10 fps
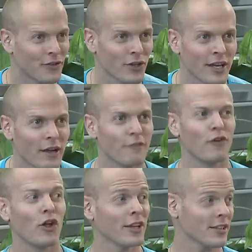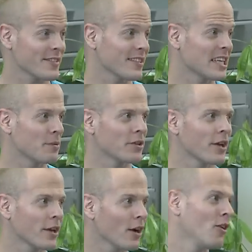you're like falling asleep and you're
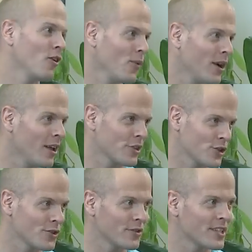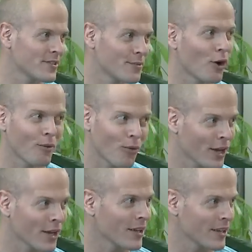like, oh well, I should do this tomorrow
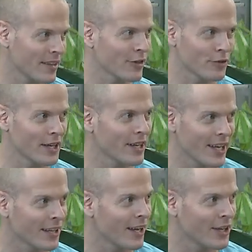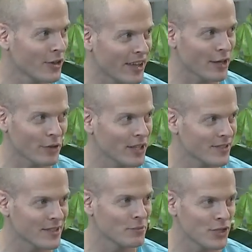morning. Like that great headline or that great
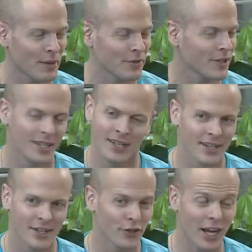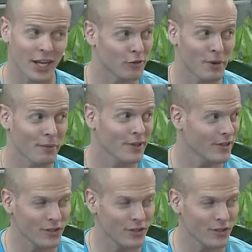subchapter. You're not gonna remember.